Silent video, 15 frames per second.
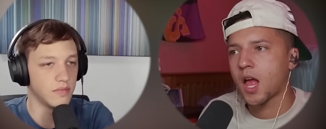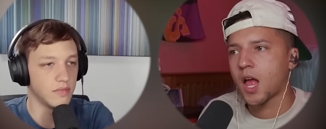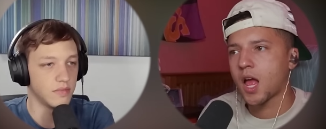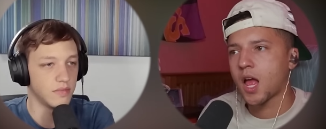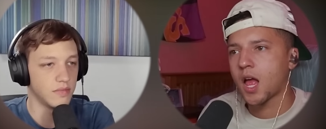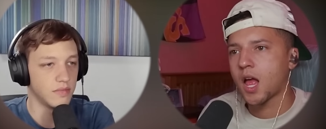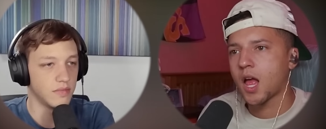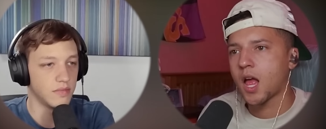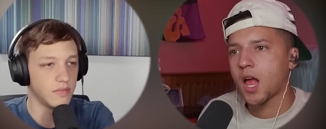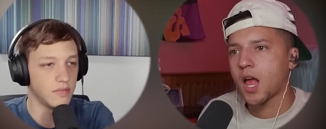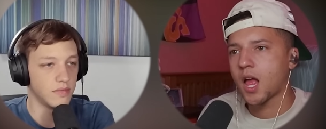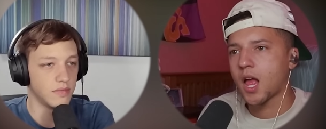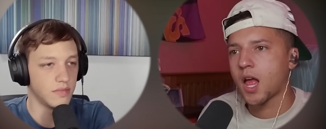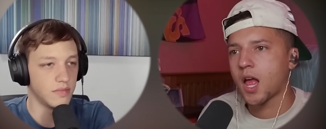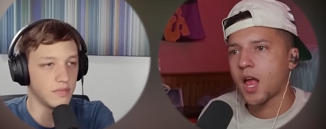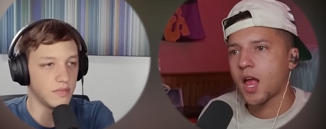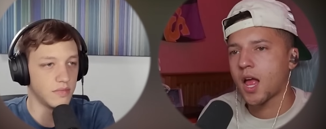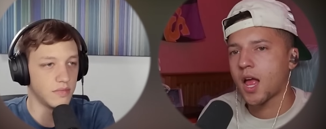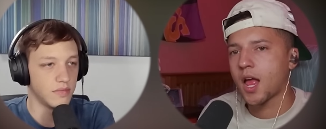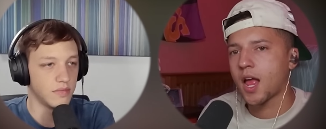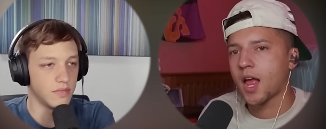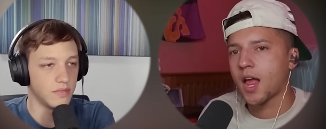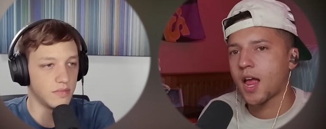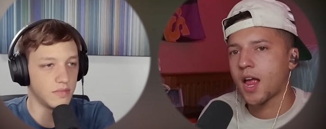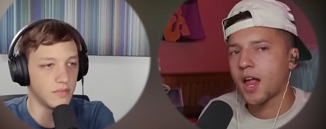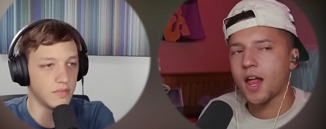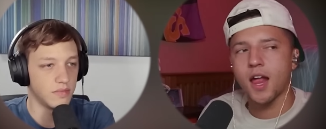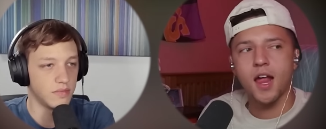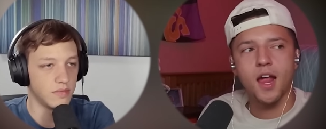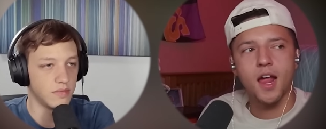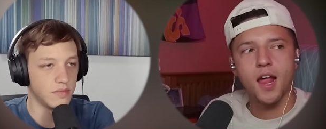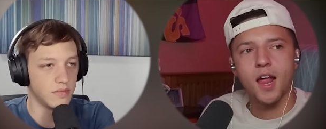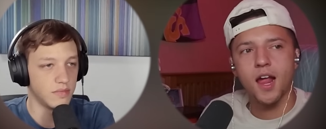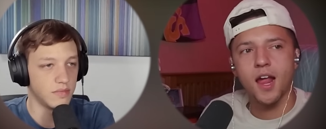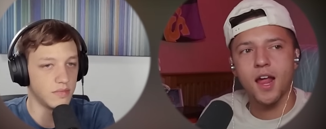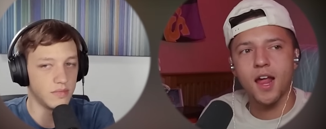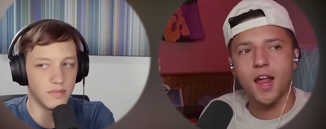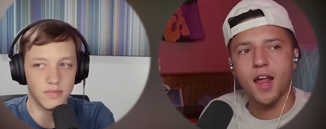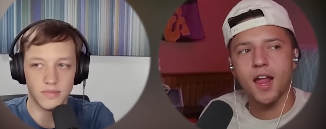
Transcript: (silence)